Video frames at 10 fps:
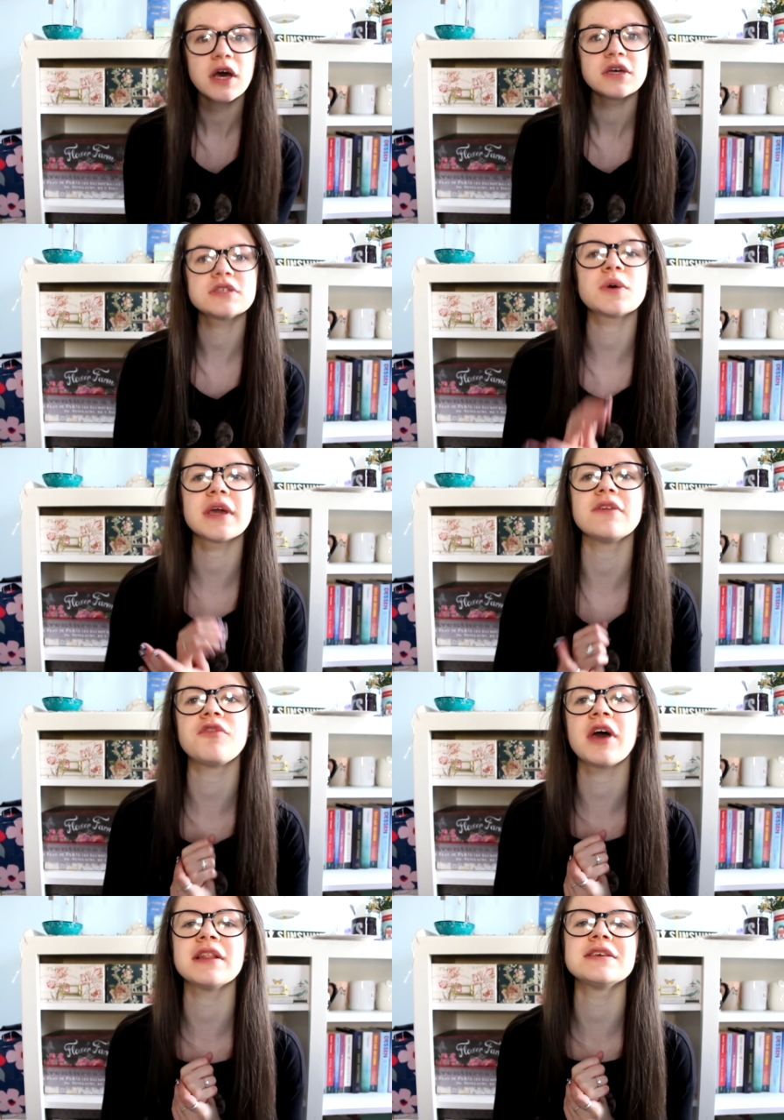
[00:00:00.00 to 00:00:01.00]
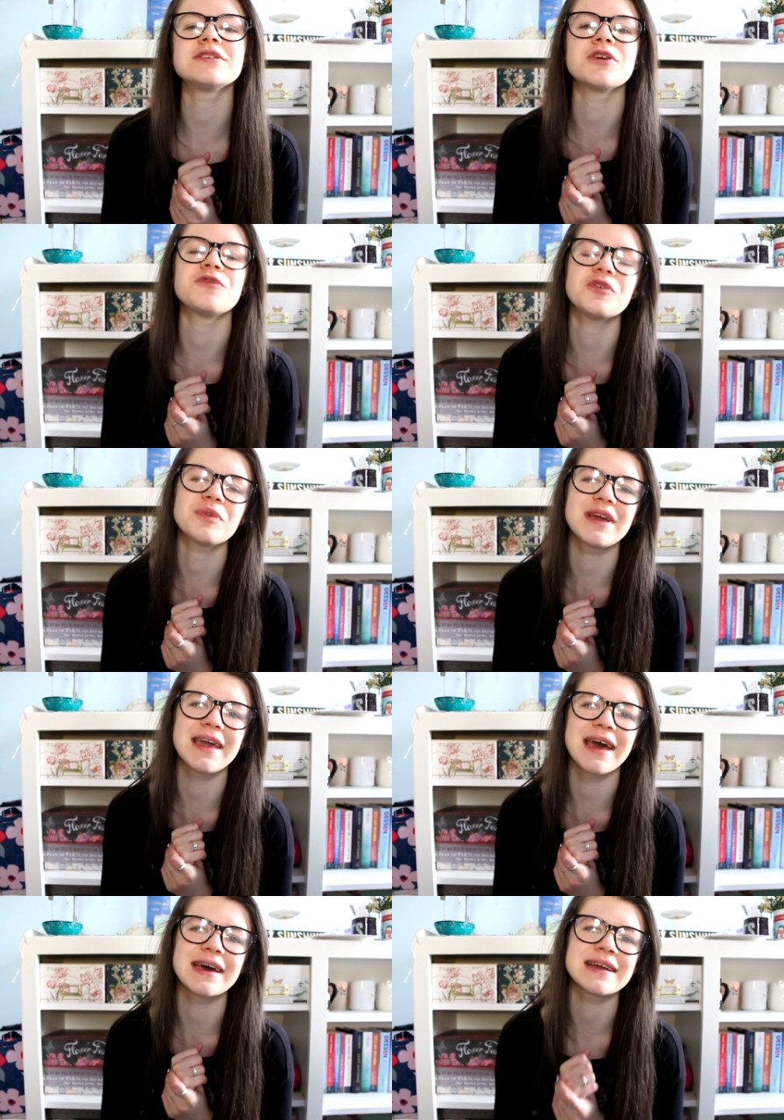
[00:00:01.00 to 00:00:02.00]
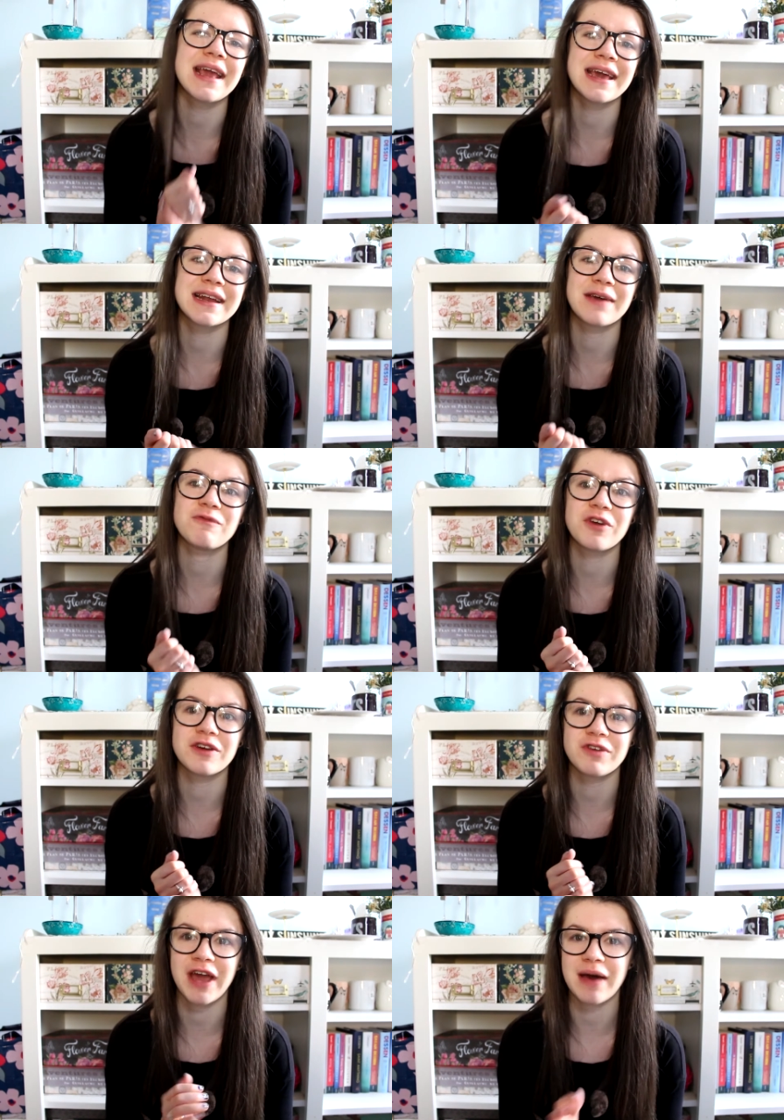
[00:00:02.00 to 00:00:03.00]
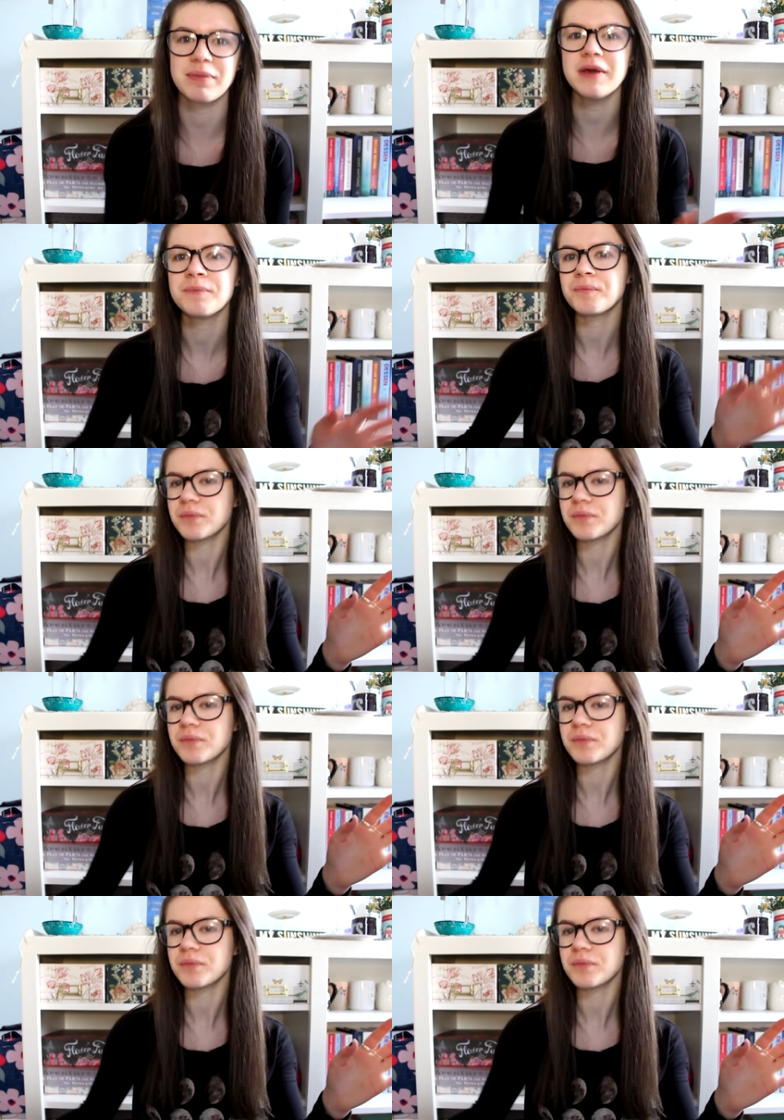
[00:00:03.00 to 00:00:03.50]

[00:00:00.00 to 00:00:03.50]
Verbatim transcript: so I can finally start filming again and I'm very, very happy.